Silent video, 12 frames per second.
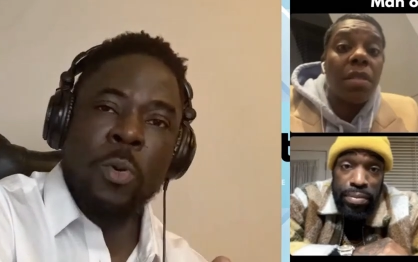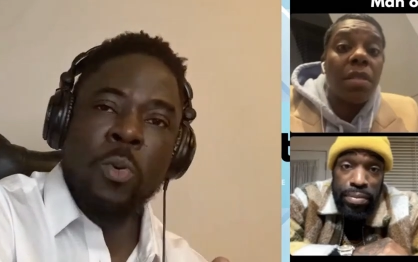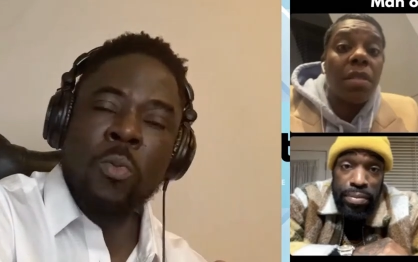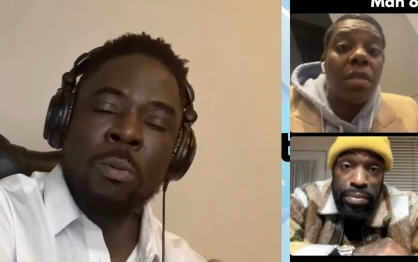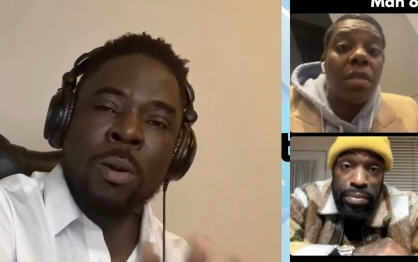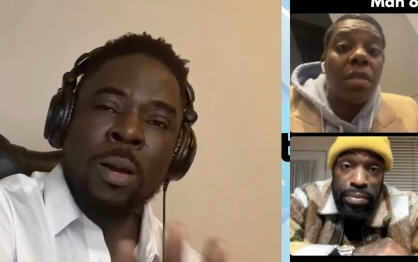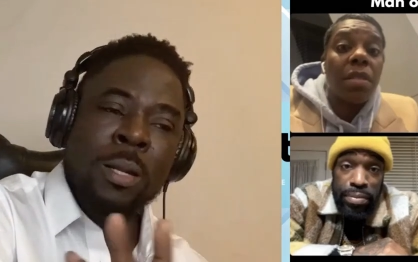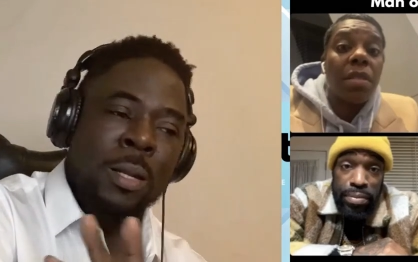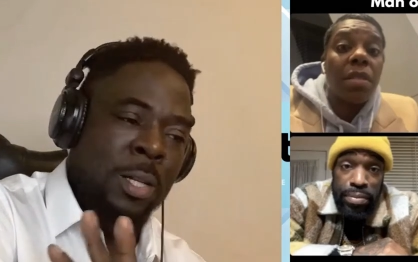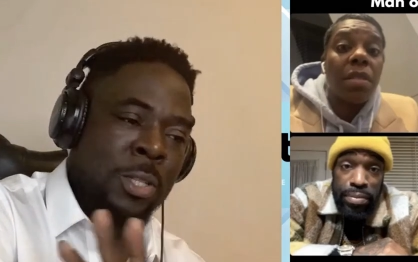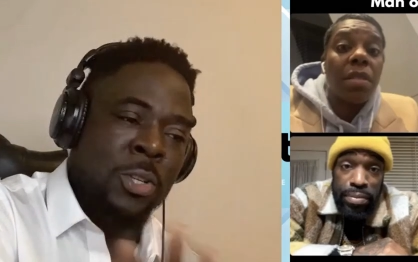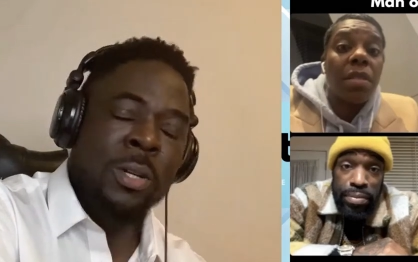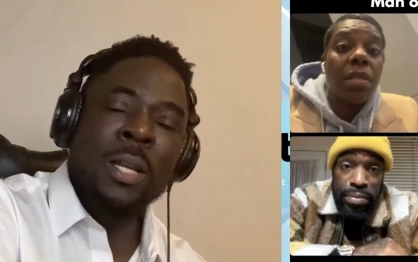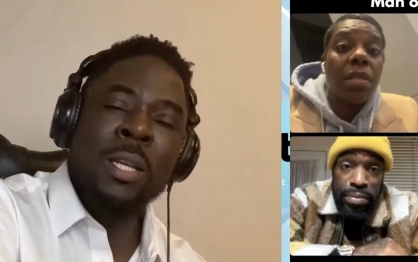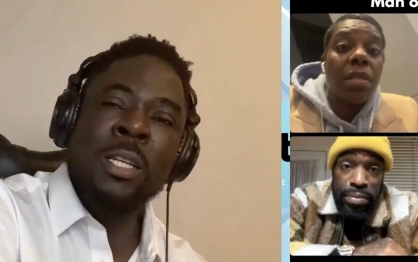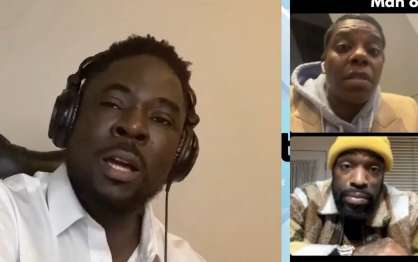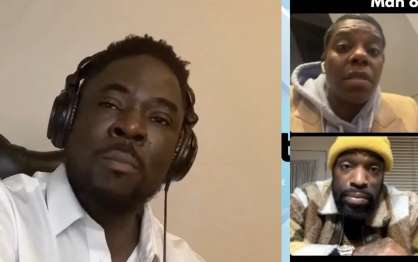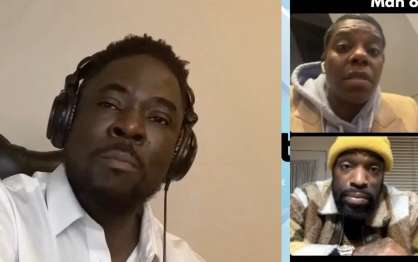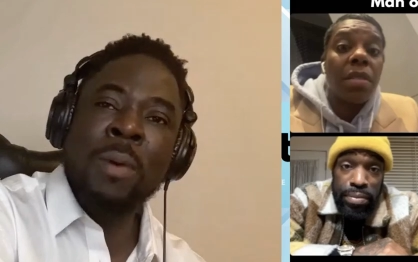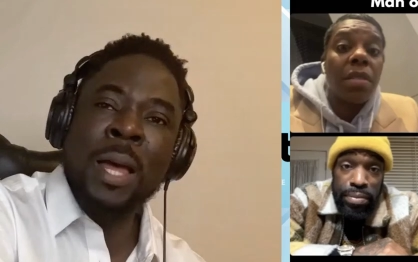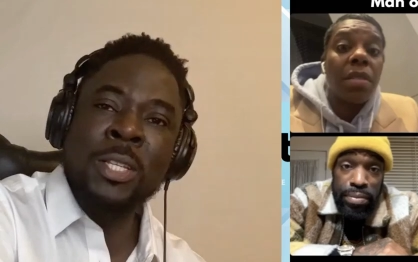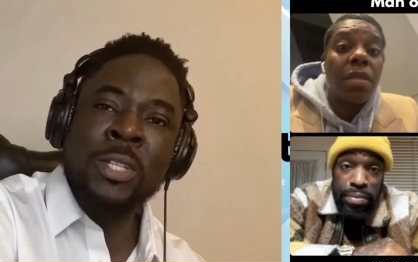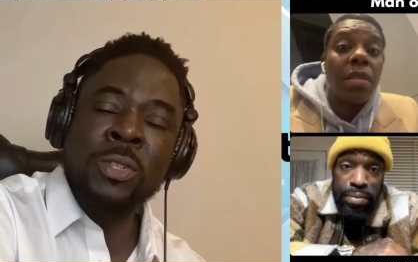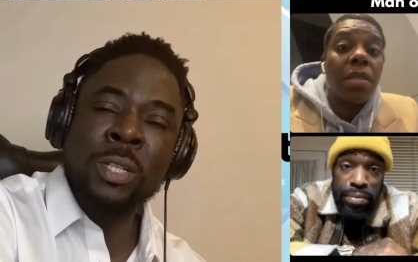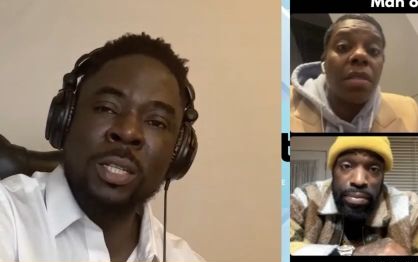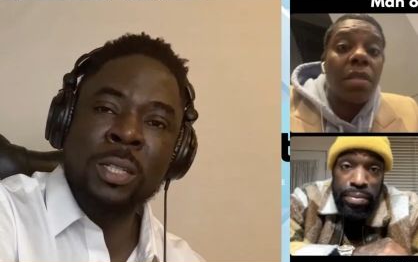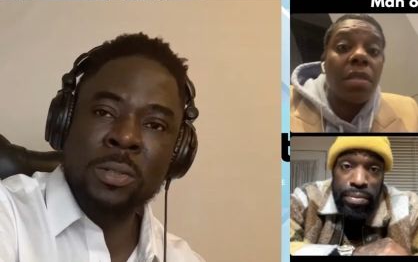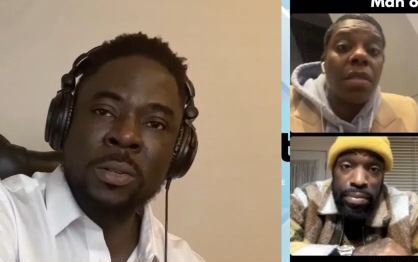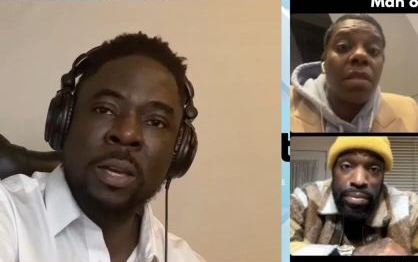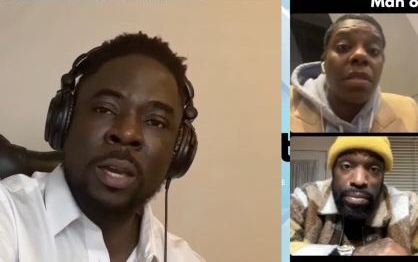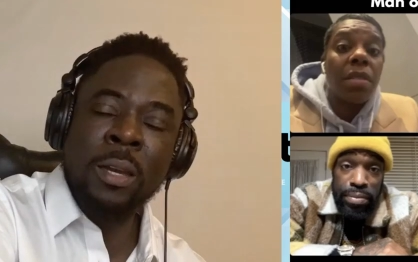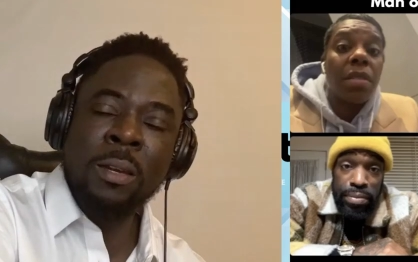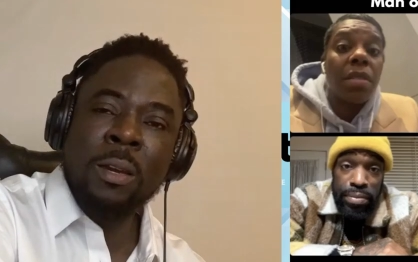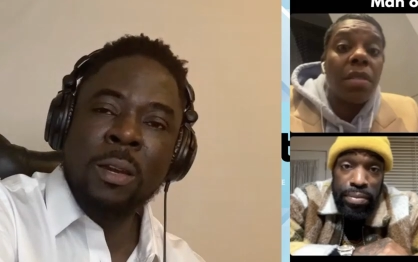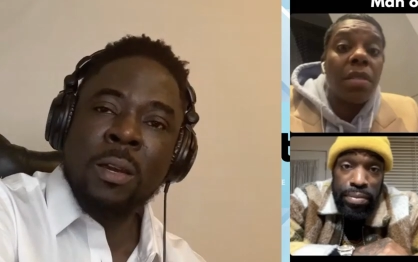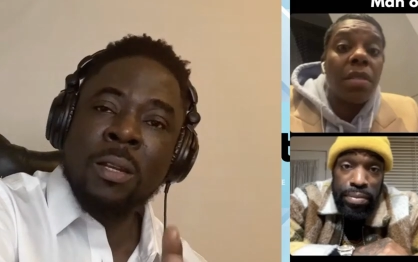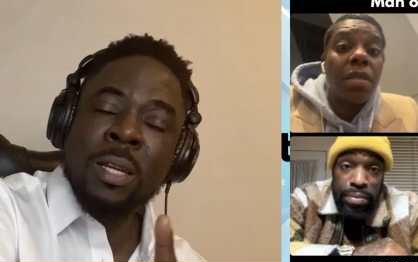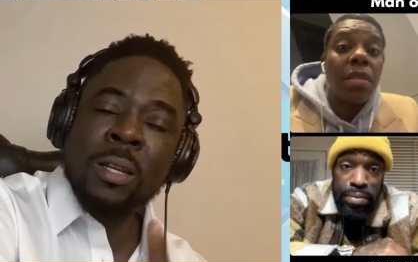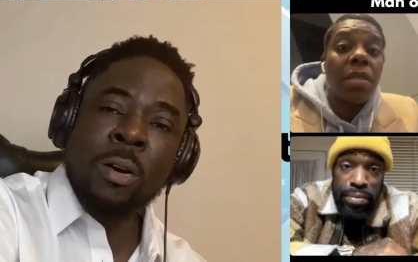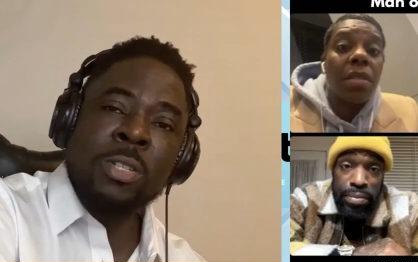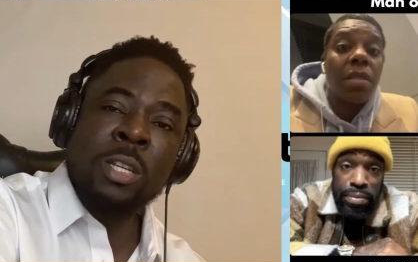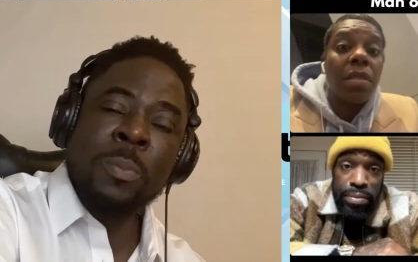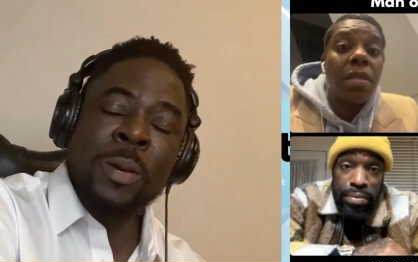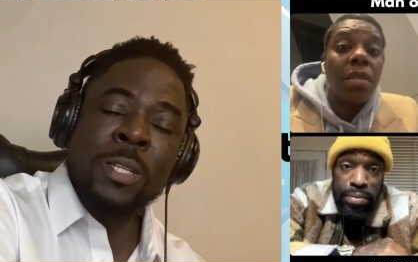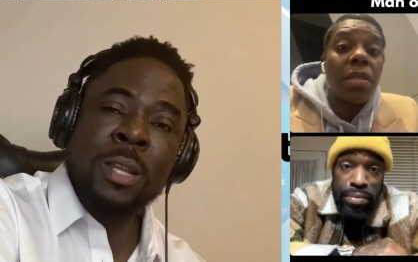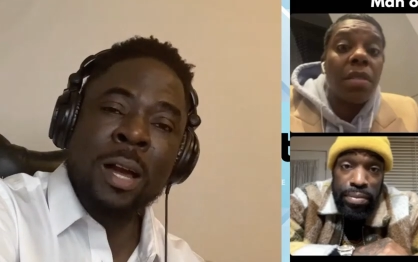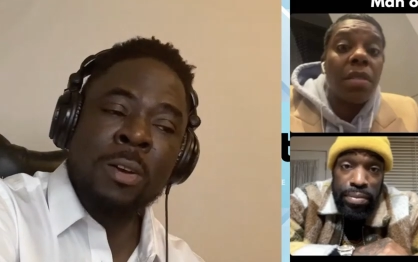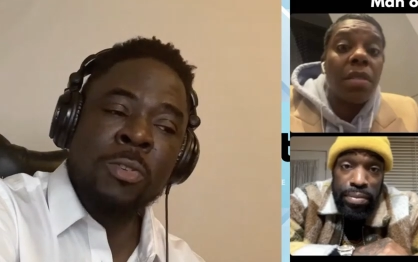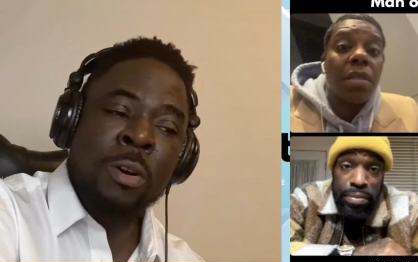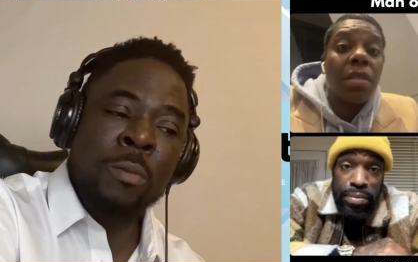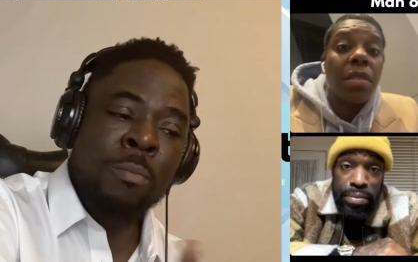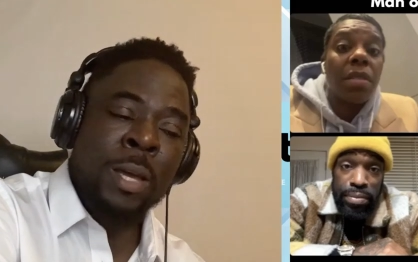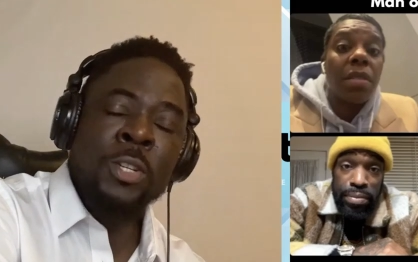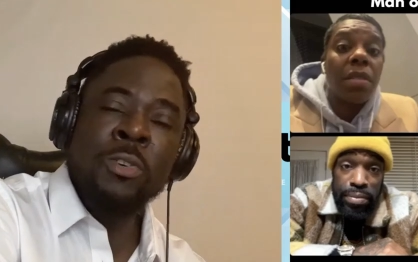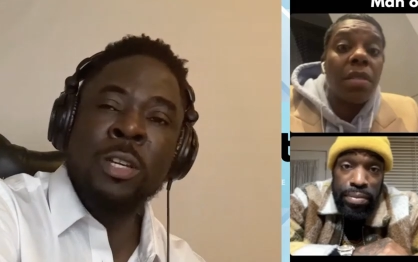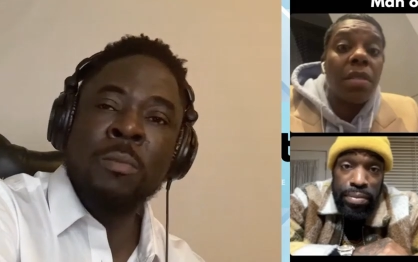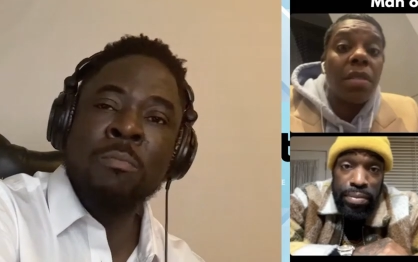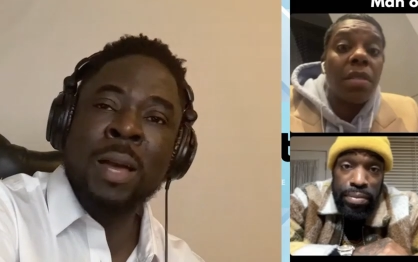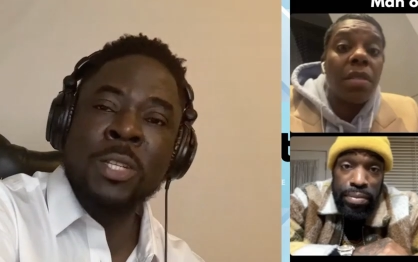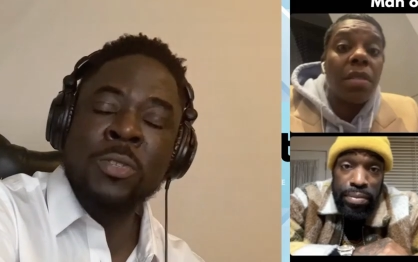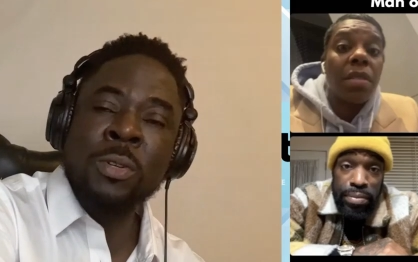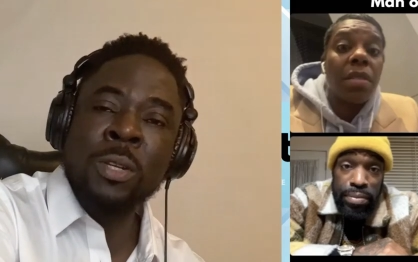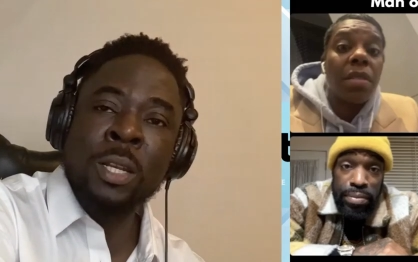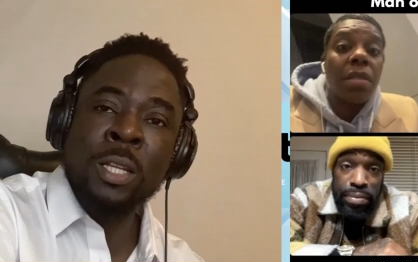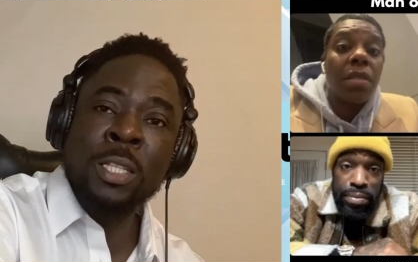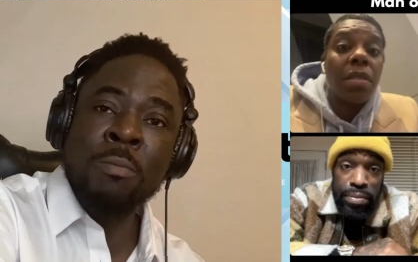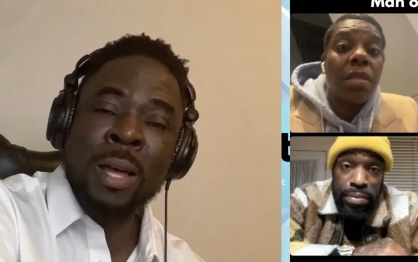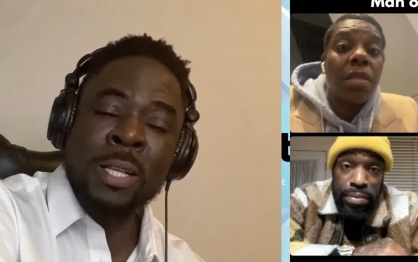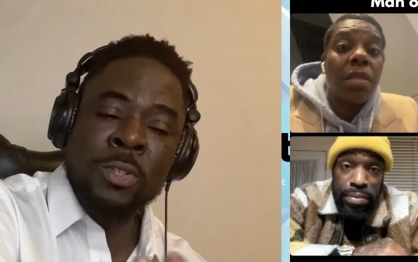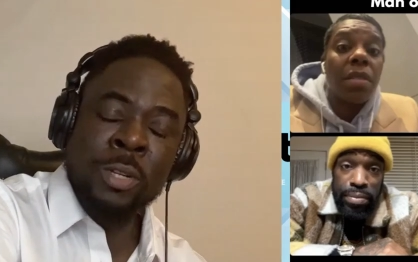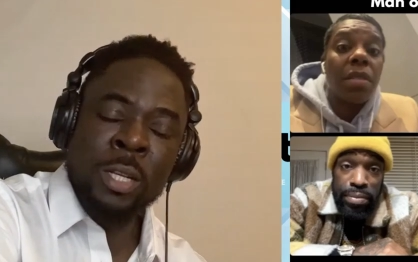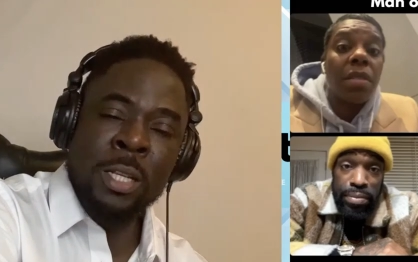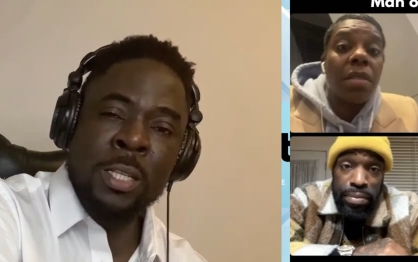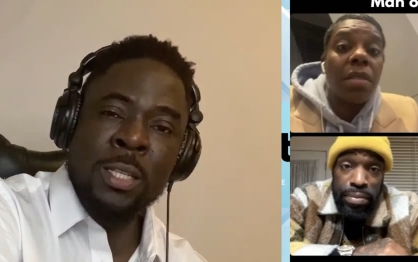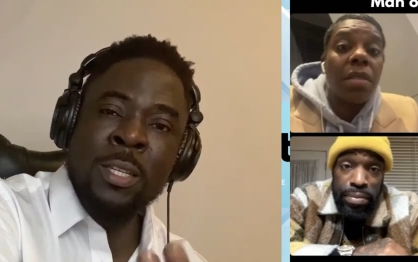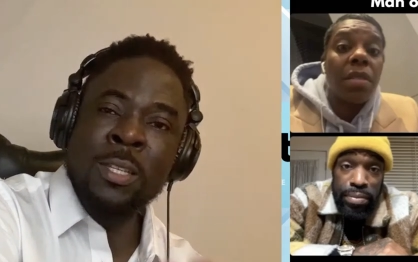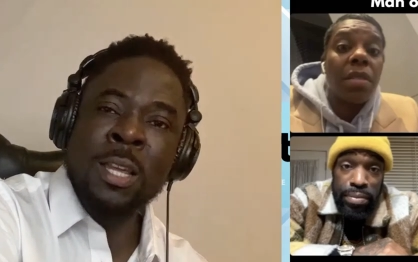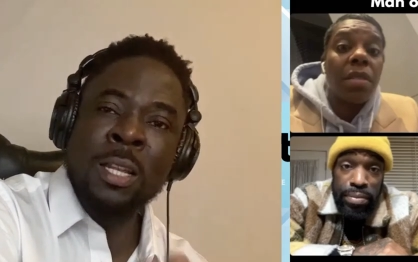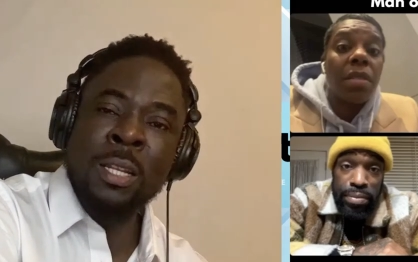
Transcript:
Speaker 1: women are generally not masculine, okay? Then also depends on how you're measuring masculinity. Masculinity is not,